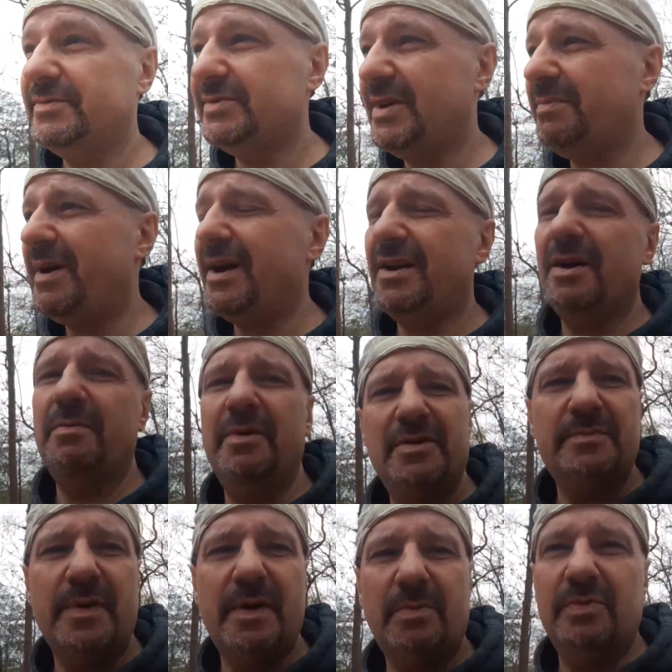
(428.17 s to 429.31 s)
So I'm kind of hoping these
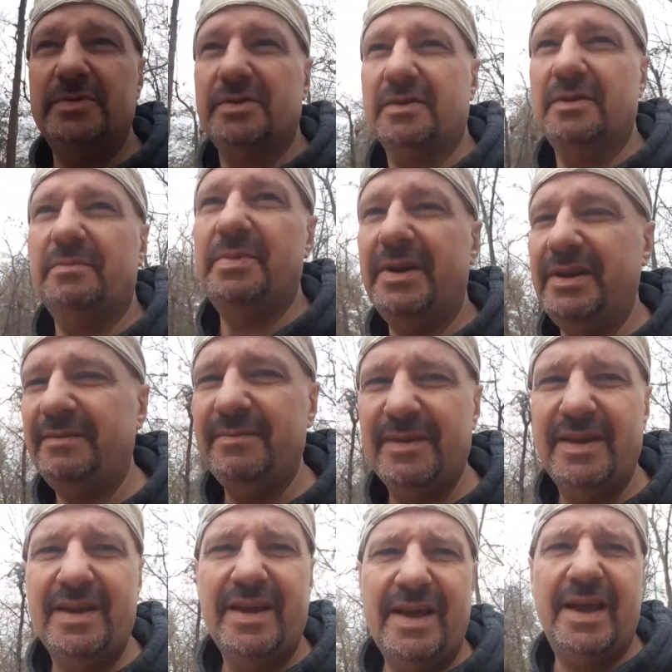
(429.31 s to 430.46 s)
purple ones are going to be
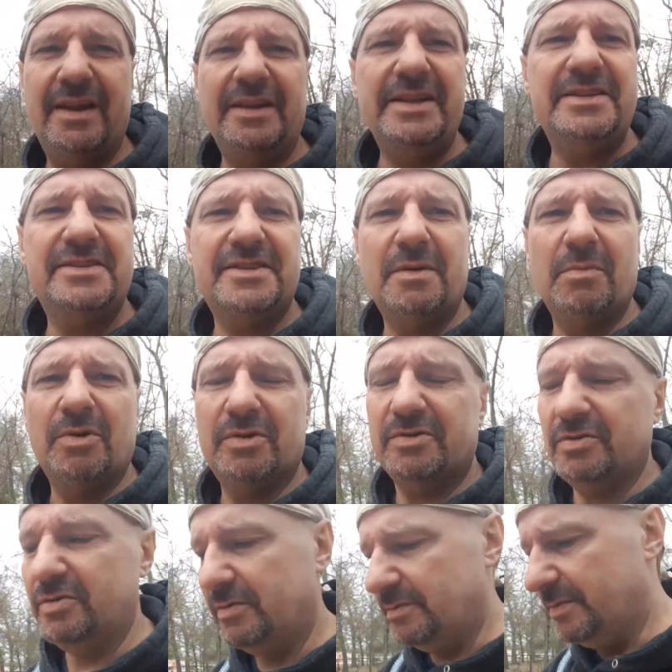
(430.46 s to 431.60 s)
at least similar to
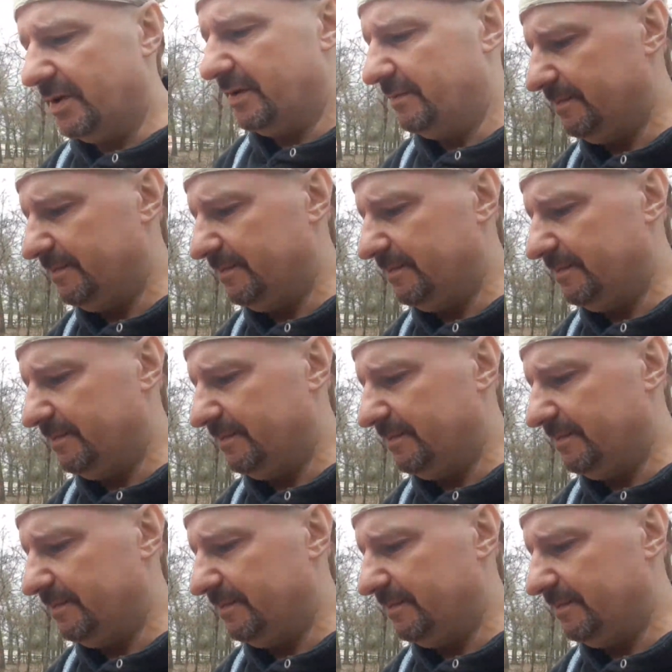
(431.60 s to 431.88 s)
them, but